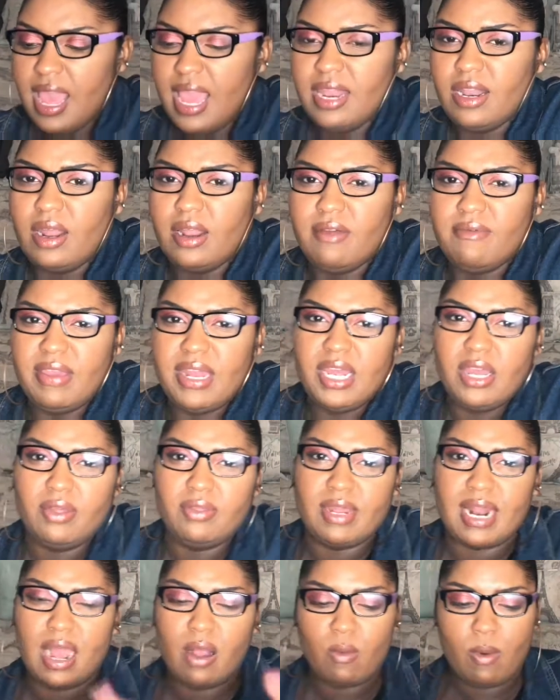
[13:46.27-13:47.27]
And on a
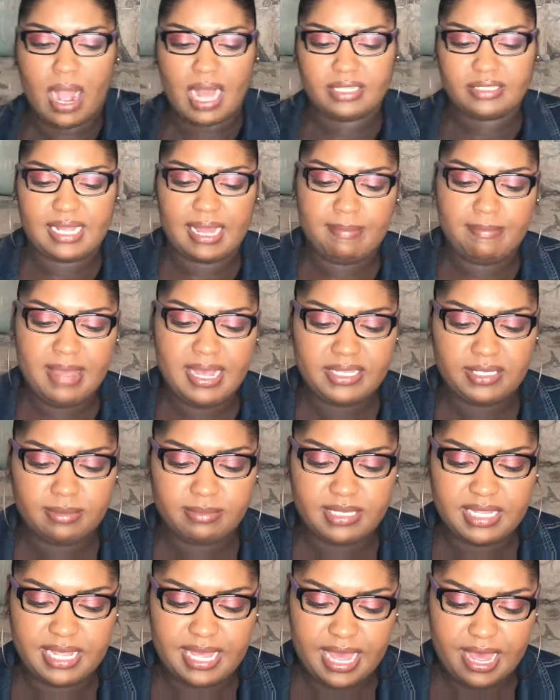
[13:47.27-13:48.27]
video that I watched, they mix
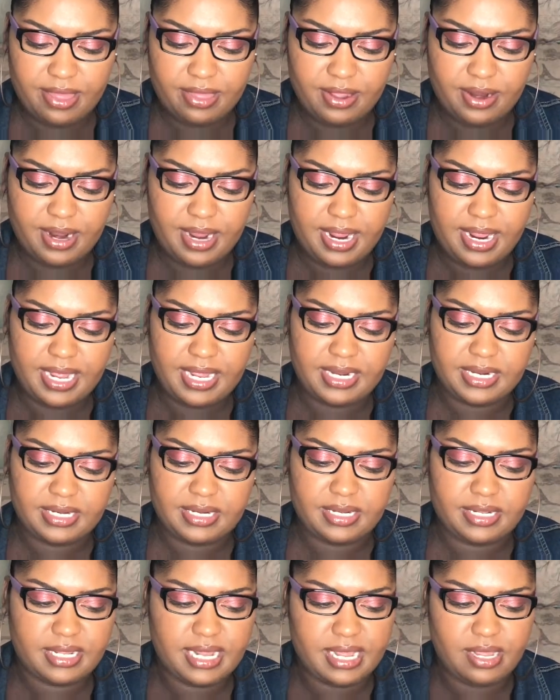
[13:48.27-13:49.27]
them together,
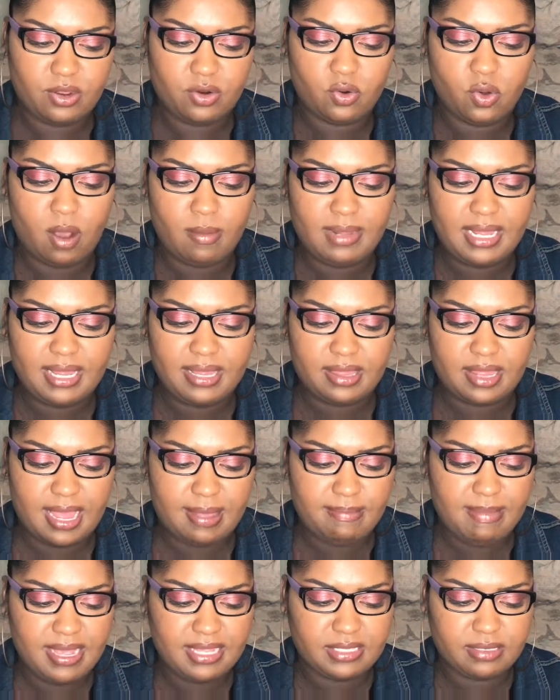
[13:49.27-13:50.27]
and normally
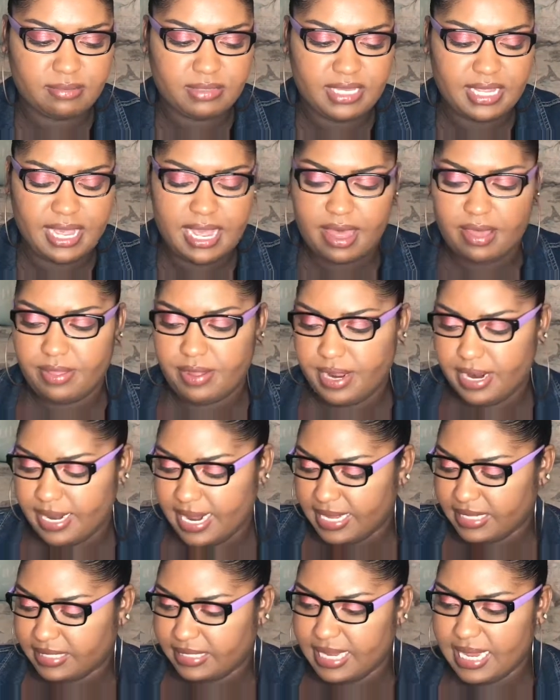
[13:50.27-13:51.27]
they mix them together and
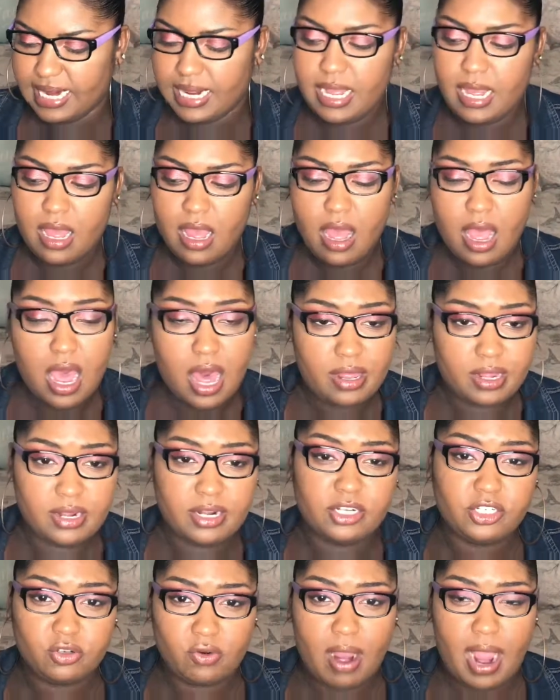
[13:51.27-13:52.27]
they sit under
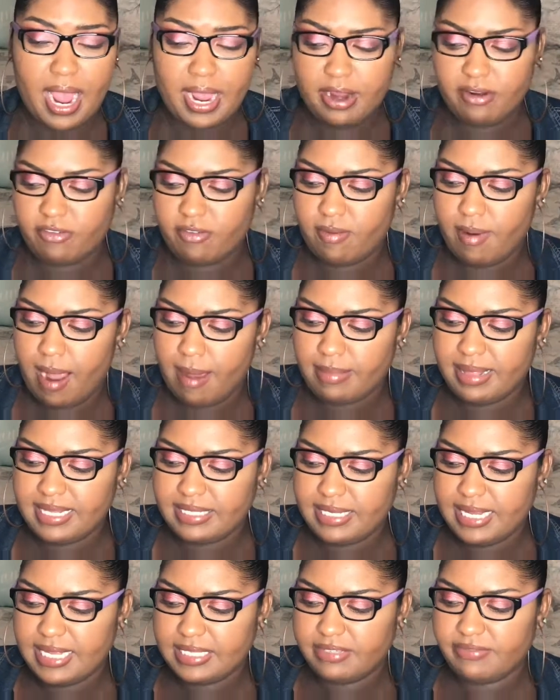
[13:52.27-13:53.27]
the dryer for
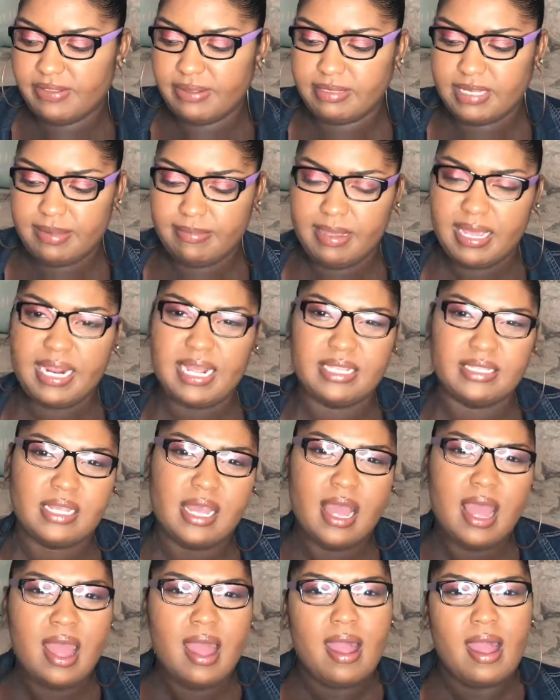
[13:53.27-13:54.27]
probably 10 to 15 minutes.
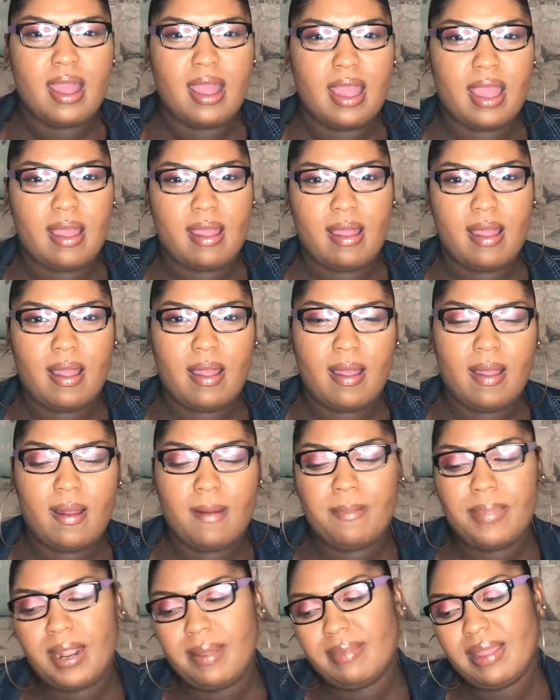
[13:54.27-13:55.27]
But
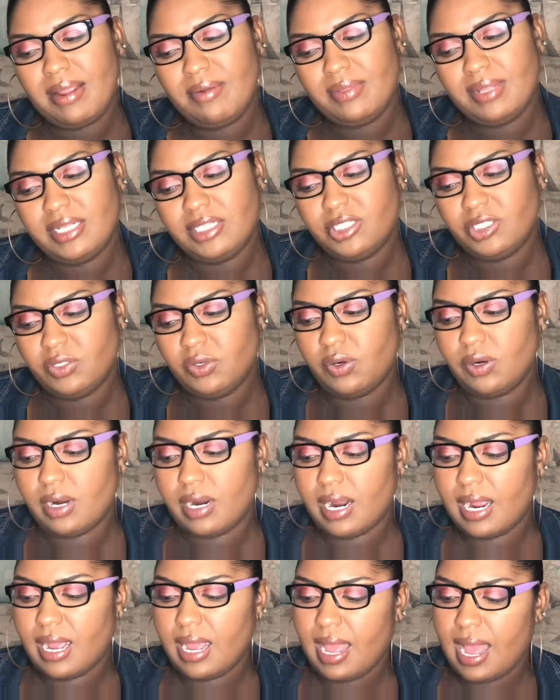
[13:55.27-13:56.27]
I'm not really
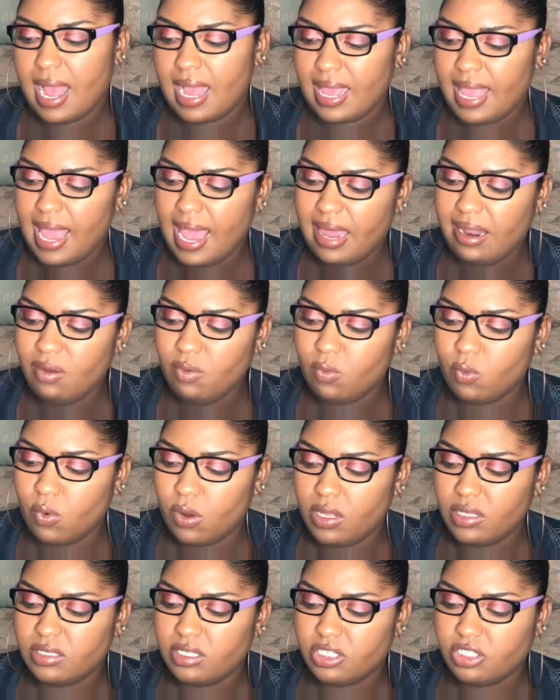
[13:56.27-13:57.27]
sure. I kind of
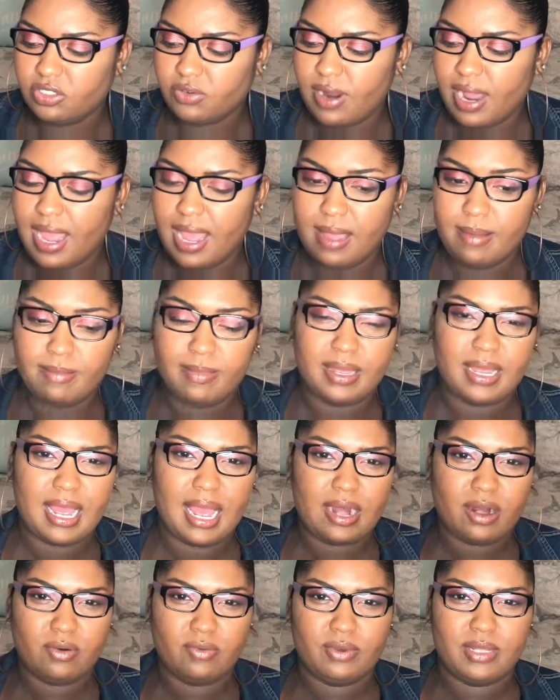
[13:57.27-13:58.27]
want to try it, but
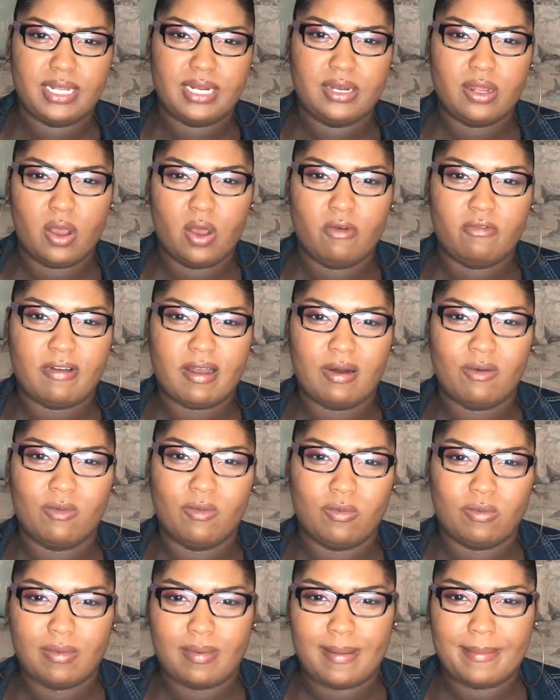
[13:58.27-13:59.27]
I don't really know if I
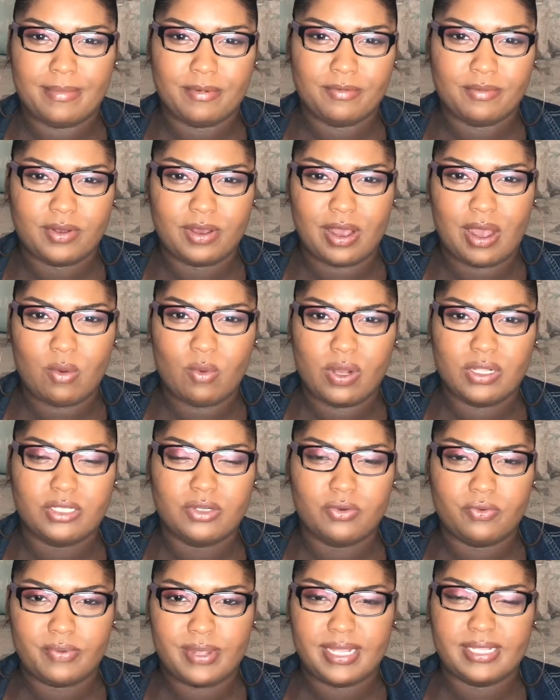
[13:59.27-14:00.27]
want
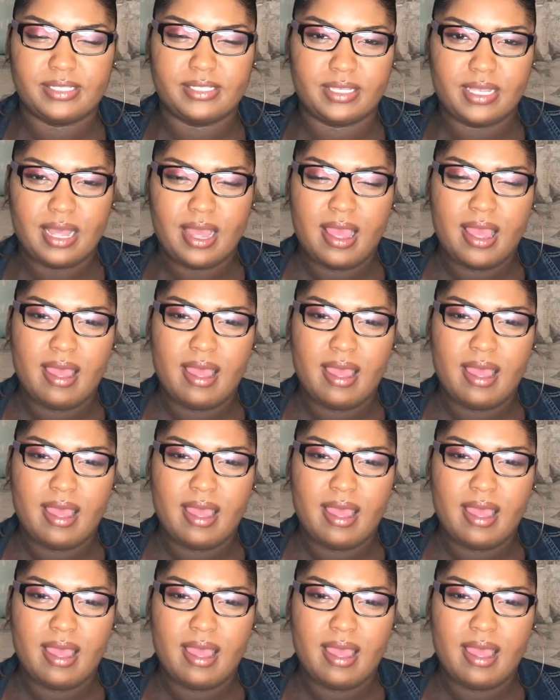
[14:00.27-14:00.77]
to risk